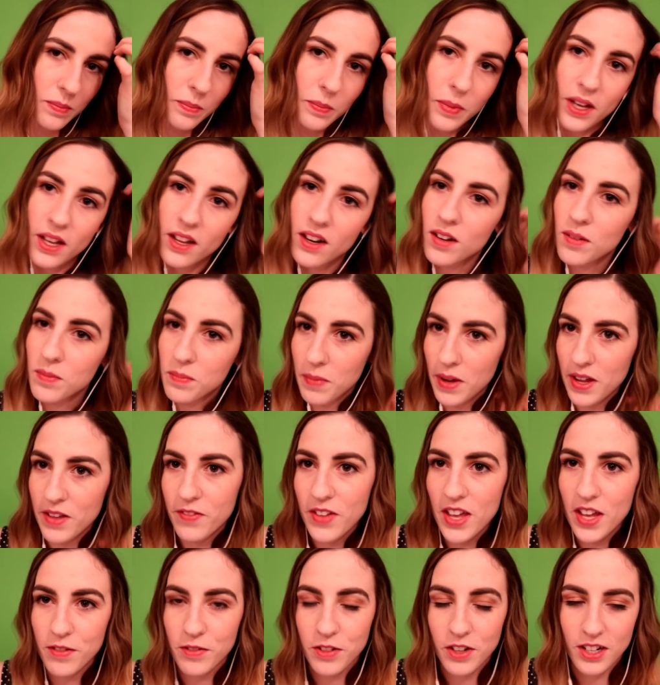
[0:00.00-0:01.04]
But my
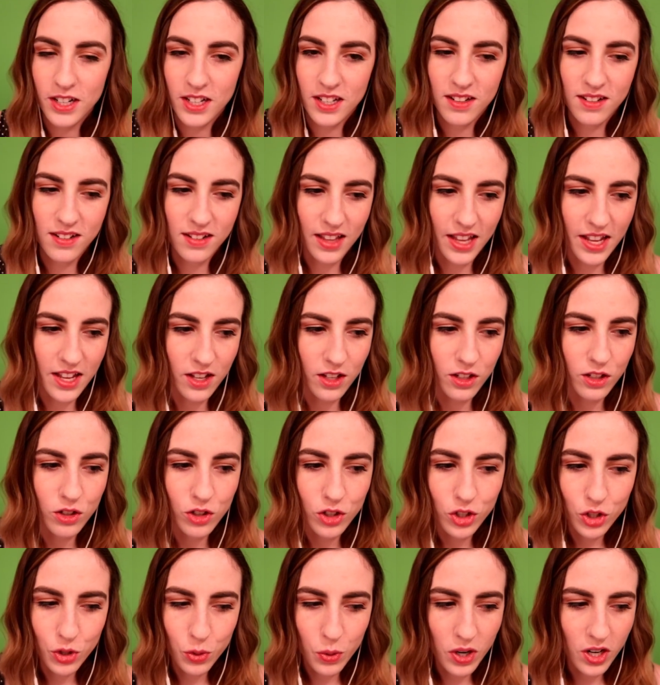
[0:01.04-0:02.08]
favorite, like,
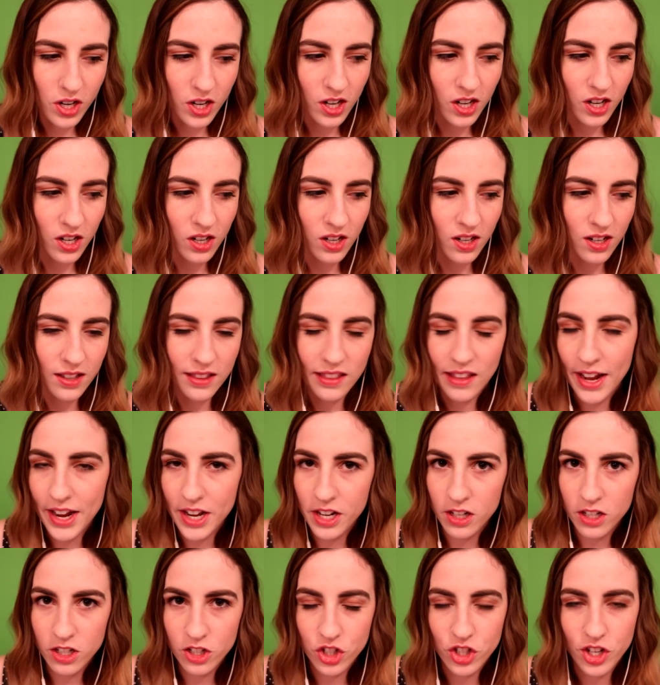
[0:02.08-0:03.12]
shorter,
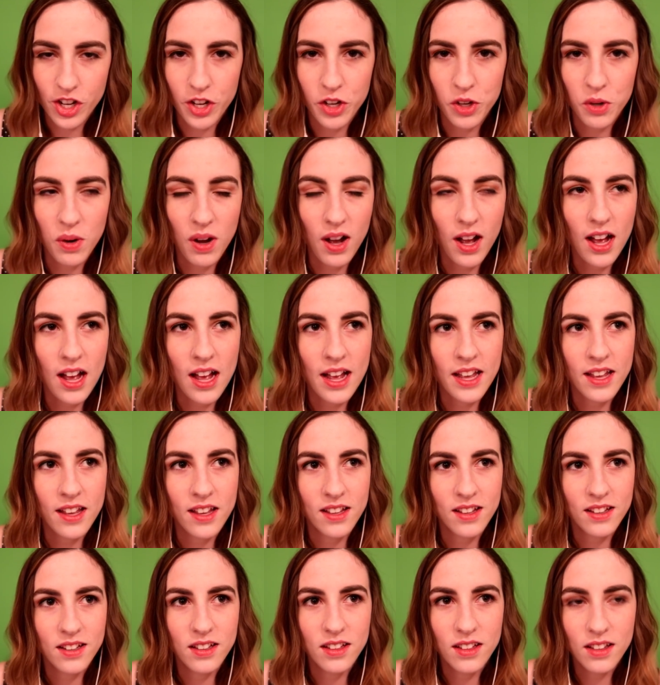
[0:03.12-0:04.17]
lighter show, I
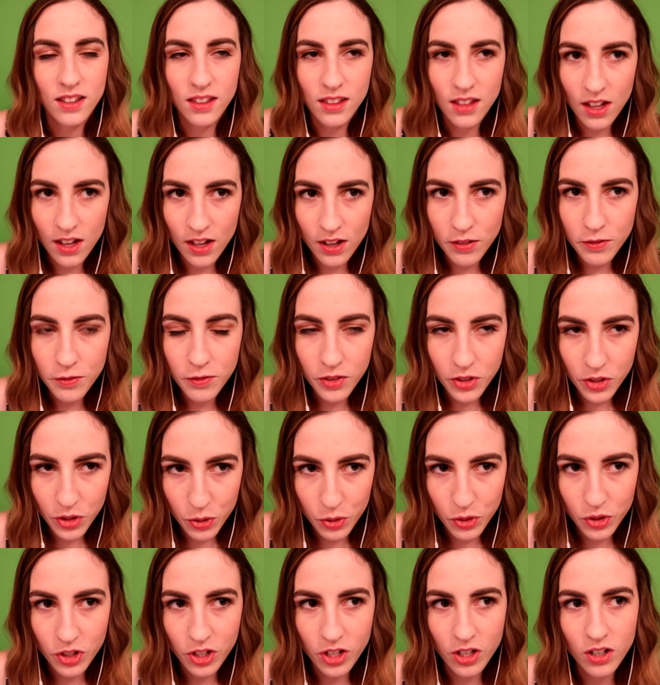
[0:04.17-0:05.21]
love
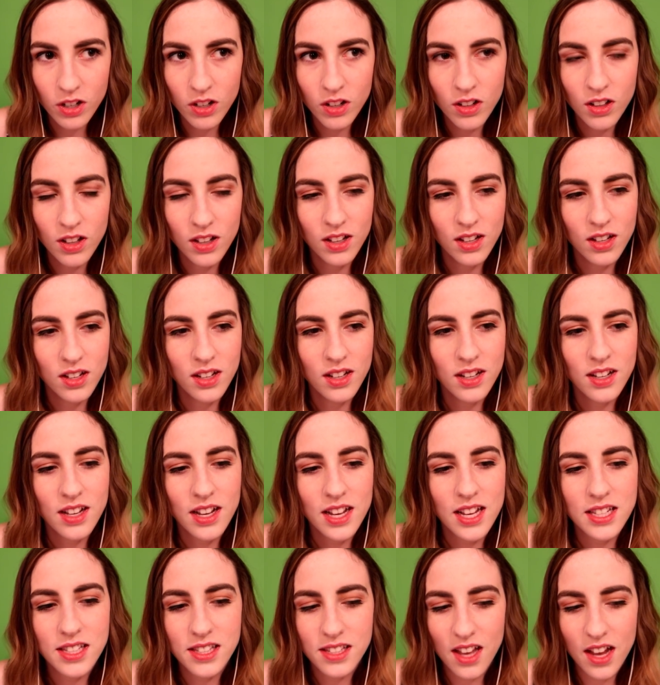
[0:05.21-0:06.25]
New Girl.
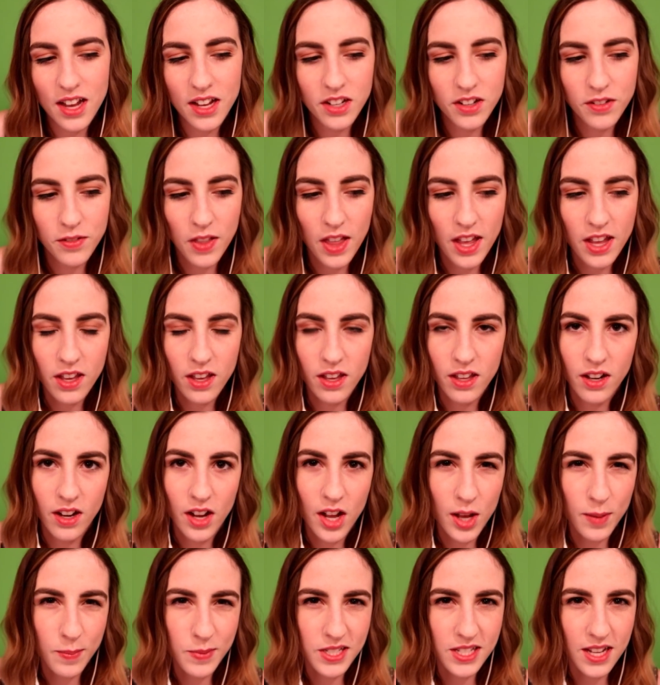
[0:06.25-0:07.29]
It's kind of like an
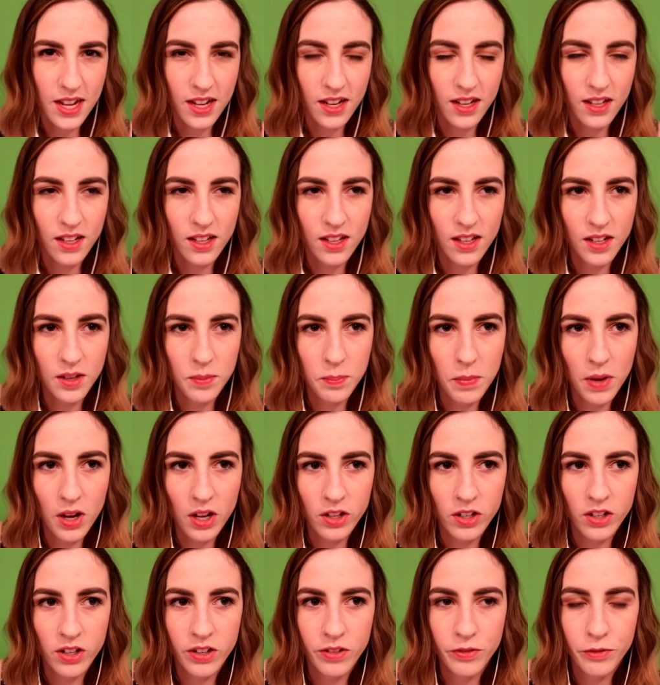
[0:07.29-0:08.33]
updated
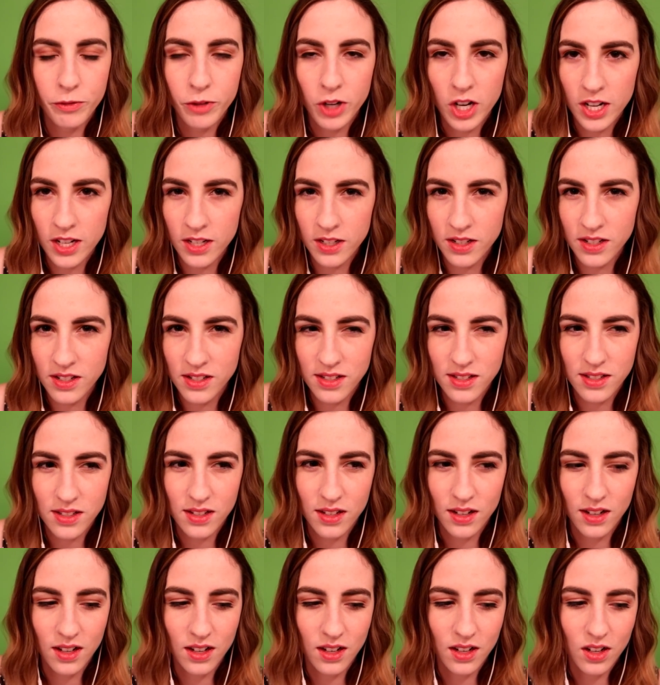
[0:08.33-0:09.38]
modern Friends,
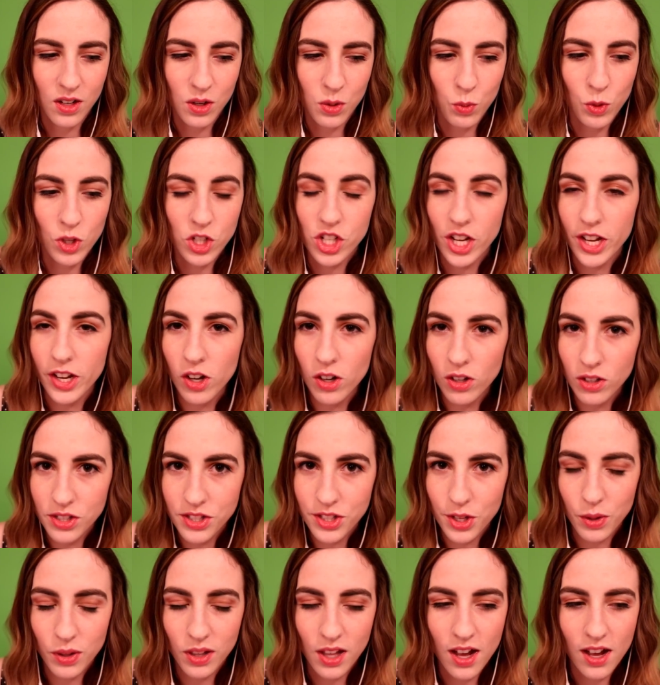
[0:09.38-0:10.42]
which I
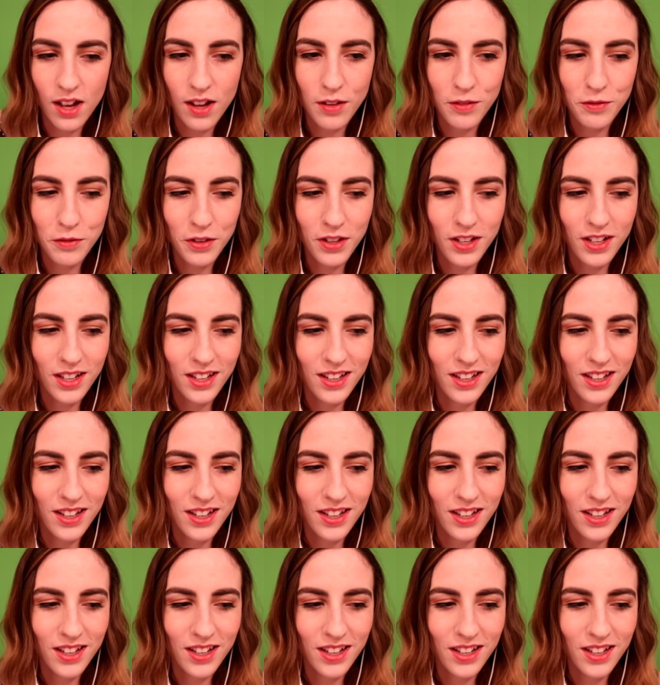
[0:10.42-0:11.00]
also love,